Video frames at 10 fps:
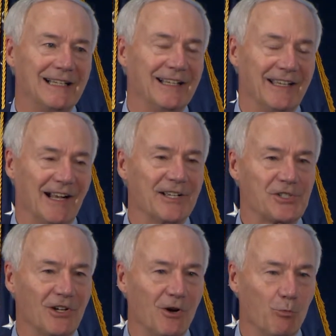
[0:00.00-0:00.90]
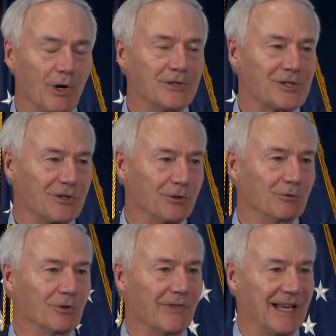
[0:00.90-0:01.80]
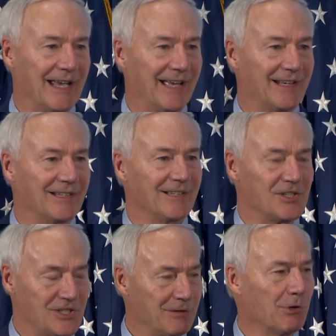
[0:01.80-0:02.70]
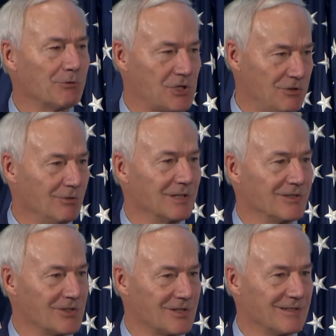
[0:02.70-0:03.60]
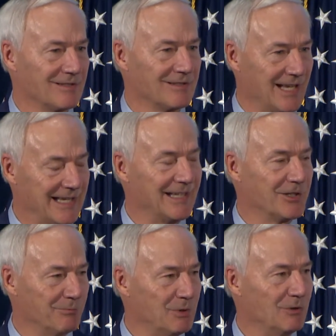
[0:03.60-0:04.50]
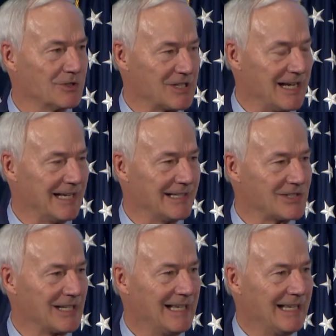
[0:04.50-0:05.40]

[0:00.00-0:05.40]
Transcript: And I saw one school that had 0 students taking computer science,